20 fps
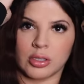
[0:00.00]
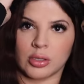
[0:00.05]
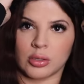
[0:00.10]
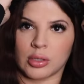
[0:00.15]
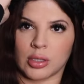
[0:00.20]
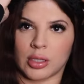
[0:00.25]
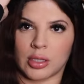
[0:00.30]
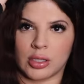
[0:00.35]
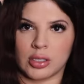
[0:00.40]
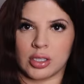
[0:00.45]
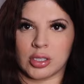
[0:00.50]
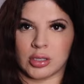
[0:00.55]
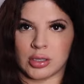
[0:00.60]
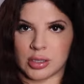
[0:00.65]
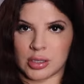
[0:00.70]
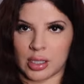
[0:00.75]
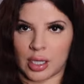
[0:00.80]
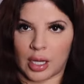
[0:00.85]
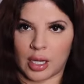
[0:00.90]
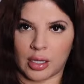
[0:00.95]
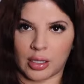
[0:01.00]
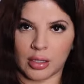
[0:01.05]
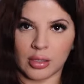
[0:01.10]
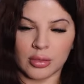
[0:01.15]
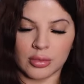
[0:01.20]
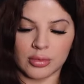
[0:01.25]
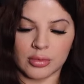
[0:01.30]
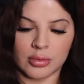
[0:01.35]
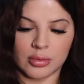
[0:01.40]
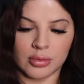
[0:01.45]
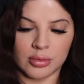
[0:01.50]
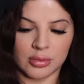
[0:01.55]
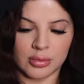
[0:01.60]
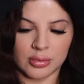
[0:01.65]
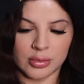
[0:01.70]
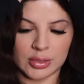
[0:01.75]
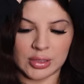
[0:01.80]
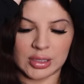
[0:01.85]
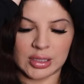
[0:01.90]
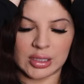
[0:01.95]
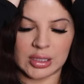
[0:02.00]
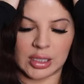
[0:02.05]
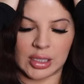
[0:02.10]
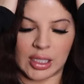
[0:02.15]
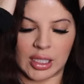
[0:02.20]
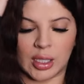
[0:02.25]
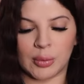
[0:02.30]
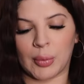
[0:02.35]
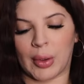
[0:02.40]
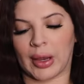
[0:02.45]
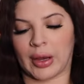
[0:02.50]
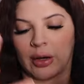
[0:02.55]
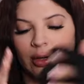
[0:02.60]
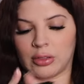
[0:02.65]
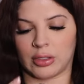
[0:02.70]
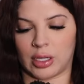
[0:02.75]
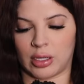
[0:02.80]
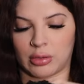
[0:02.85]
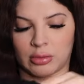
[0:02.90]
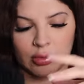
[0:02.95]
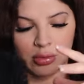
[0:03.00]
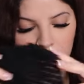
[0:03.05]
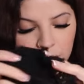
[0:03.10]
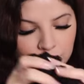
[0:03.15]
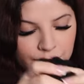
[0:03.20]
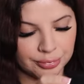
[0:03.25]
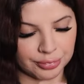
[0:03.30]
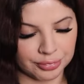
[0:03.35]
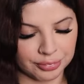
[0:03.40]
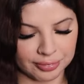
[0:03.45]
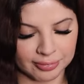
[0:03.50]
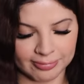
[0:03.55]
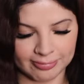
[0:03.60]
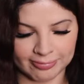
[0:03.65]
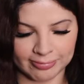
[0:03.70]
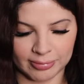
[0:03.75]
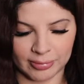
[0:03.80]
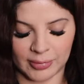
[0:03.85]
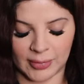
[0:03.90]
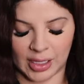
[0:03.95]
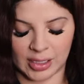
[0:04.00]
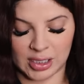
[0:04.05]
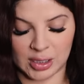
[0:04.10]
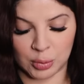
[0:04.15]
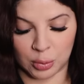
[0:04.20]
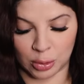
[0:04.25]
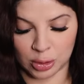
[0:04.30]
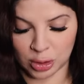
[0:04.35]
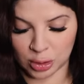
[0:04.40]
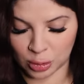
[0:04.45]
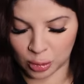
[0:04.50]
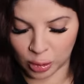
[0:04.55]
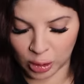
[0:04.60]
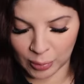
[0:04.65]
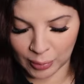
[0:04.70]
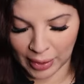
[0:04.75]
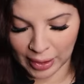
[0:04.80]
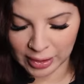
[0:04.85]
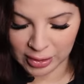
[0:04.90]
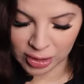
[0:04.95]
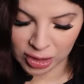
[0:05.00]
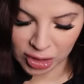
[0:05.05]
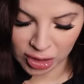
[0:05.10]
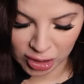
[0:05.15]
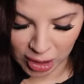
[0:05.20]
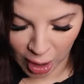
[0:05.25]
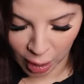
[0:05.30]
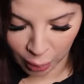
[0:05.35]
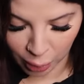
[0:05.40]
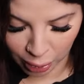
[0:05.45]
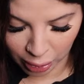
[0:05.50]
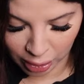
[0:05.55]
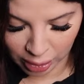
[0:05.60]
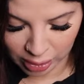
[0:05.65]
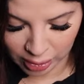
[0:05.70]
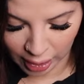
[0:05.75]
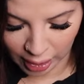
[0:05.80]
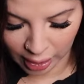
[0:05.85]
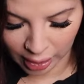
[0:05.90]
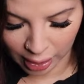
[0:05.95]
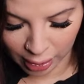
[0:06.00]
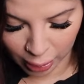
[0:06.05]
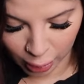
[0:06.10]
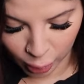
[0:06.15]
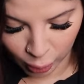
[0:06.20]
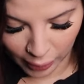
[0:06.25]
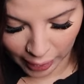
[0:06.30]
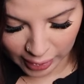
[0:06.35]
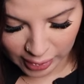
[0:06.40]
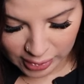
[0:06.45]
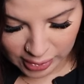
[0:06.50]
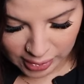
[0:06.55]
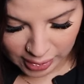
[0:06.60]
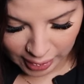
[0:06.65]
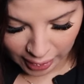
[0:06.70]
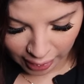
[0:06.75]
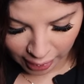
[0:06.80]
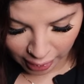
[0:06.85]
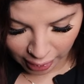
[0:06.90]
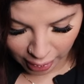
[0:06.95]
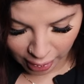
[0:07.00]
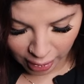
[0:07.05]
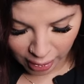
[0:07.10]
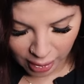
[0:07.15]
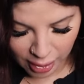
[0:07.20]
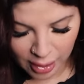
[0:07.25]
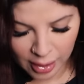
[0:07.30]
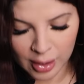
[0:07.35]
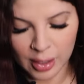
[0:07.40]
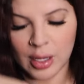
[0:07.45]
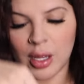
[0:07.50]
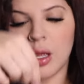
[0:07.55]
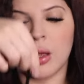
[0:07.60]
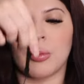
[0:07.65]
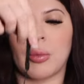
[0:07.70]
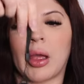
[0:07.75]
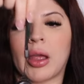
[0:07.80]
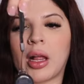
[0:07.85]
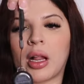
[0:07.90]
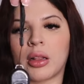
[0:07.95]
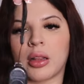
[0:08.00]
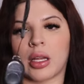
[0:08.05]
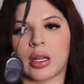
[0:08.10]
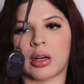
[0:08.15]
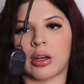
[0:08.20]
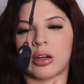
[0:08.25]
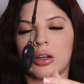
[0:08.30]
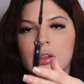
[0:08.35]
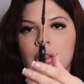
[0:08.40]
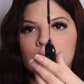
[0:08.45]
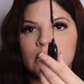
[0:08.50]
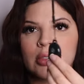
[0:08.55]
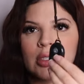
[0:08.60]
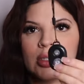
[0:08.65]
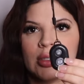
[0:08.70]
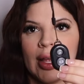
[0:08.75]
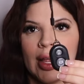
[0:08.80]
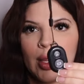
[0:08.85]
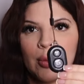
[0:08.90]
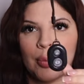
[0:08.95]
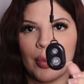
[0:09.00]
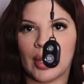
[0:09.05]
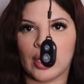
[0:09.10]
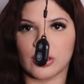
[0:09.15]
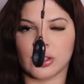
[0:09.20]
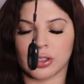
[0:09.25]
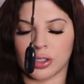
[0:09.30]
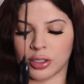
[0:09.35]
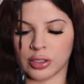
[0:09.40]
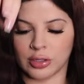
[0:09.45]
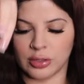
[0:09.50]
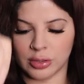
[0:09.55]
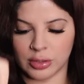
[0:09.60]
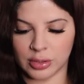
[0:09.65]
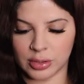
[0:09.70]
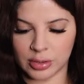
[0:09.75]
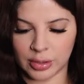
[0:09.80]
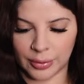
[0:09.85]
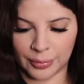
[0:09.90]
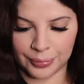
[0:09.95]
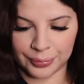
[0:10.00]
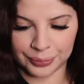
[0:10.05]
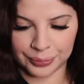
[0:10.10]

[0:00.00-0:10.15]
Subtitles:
so it could just like sleek my hair down. That's supposed to go in my shower thing. I don't know why it's there. My clicker to take pictures.